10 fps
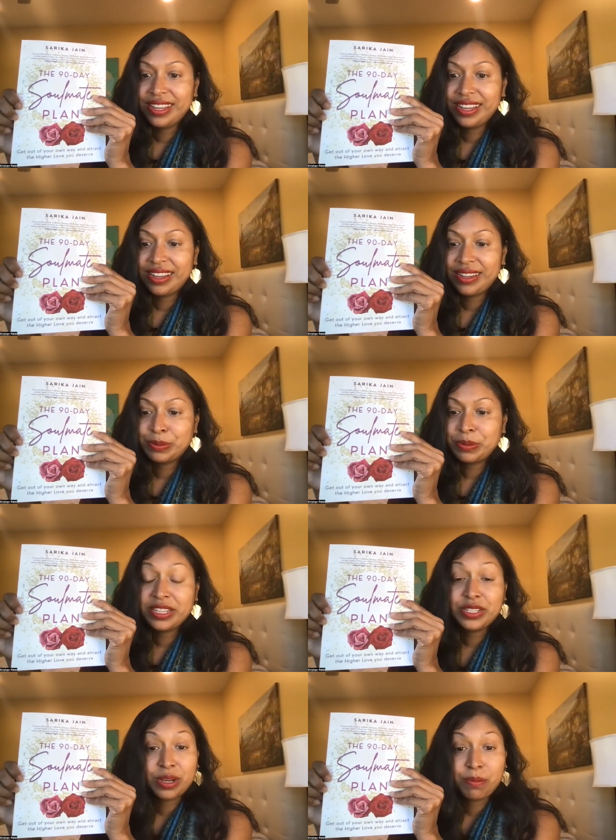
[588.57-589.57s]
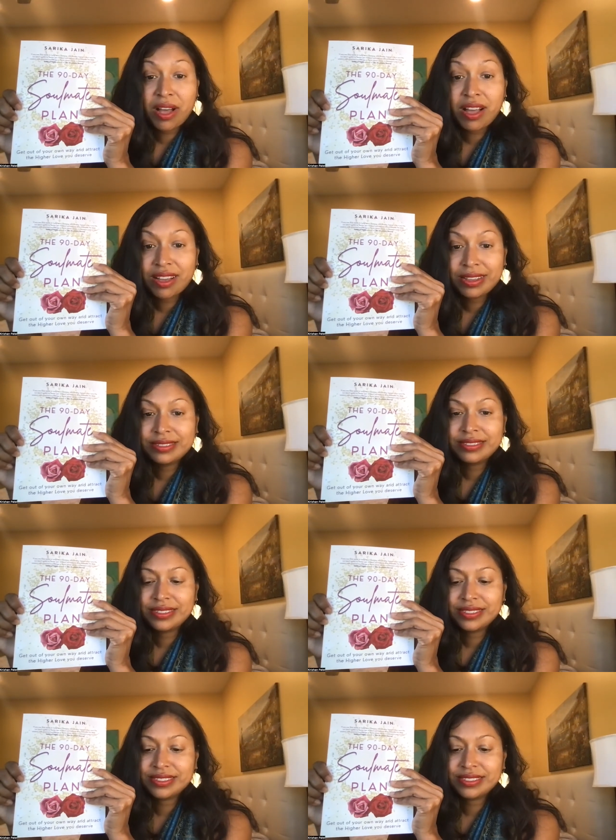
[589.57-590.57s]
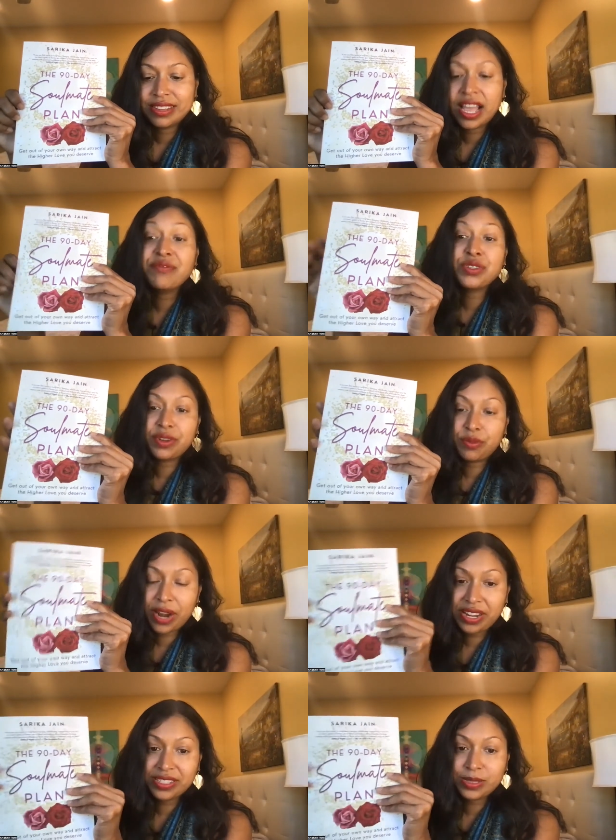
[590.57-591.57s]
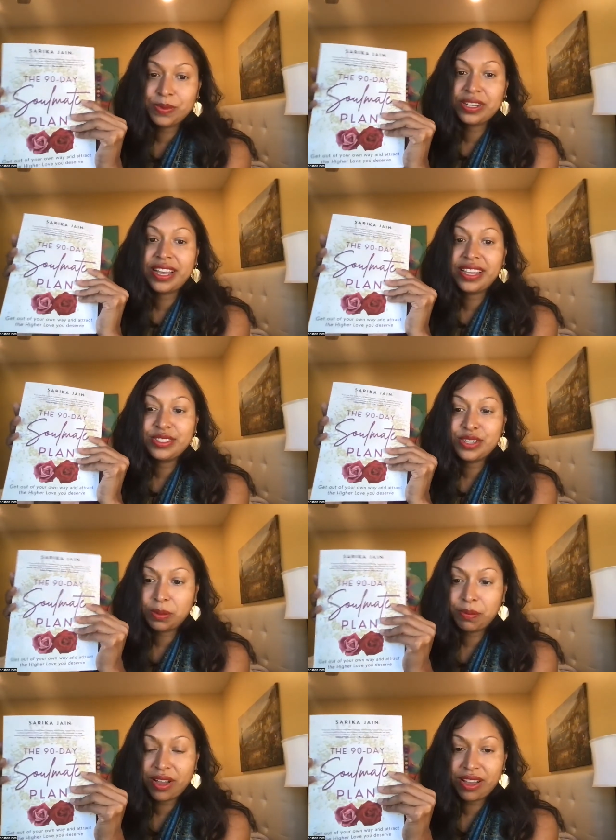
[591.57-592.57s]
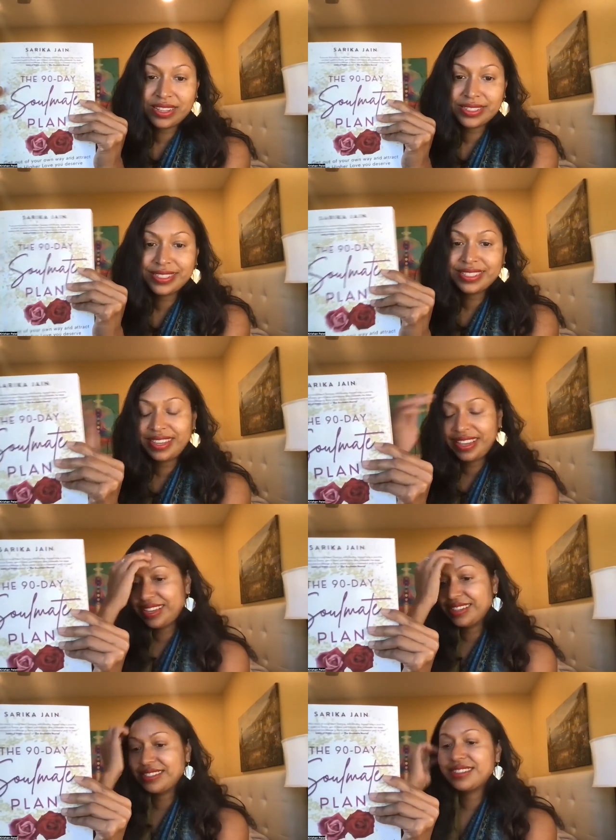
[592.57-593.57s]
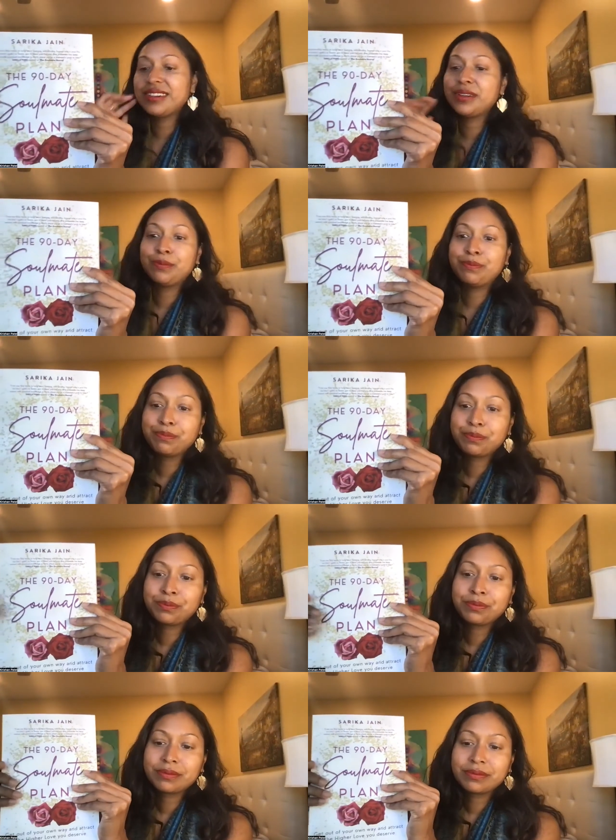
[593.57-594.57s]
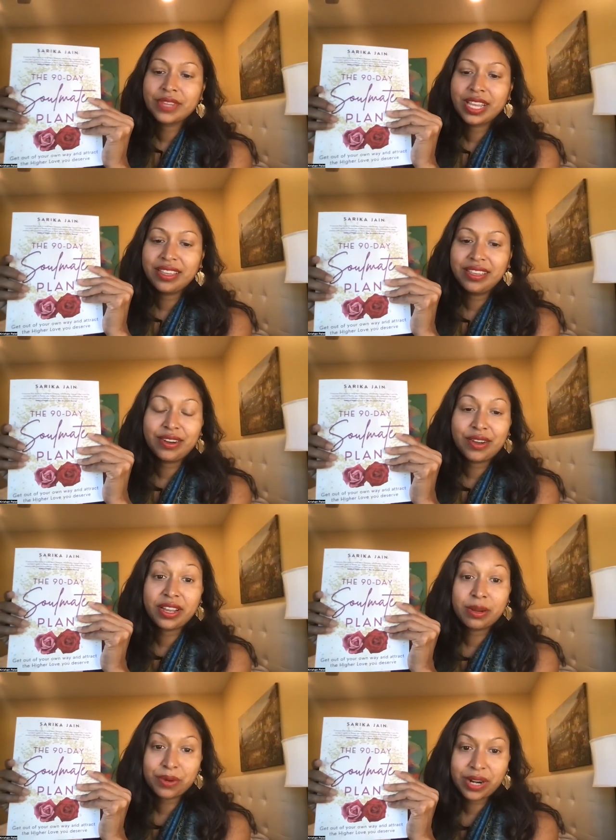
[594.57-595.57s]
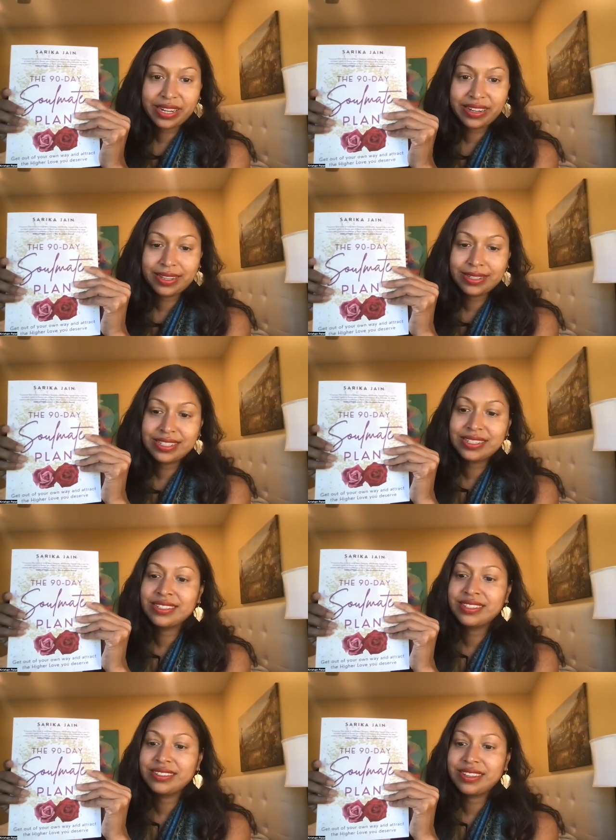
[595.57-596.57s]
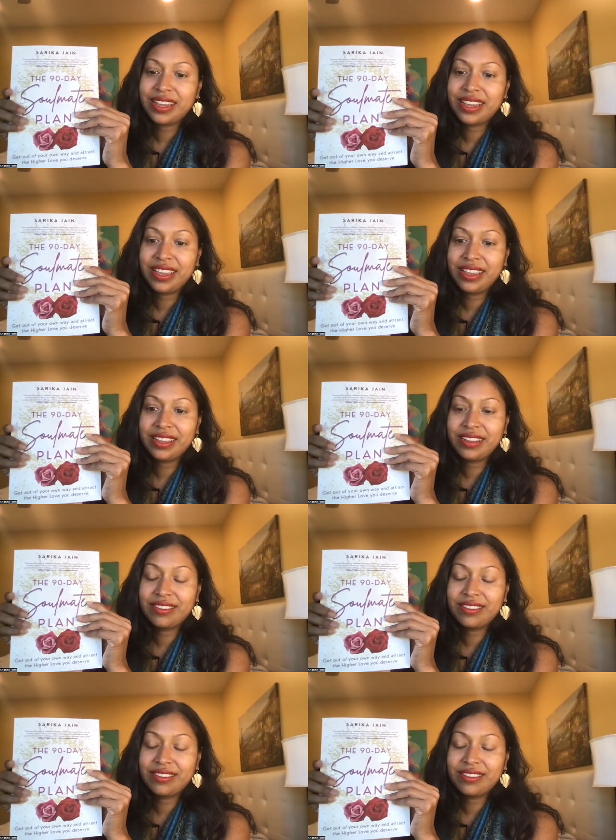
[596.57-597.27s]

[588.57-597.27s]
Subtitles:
I took a pause. After writing this book, I took a pause, and, I got pregnant. I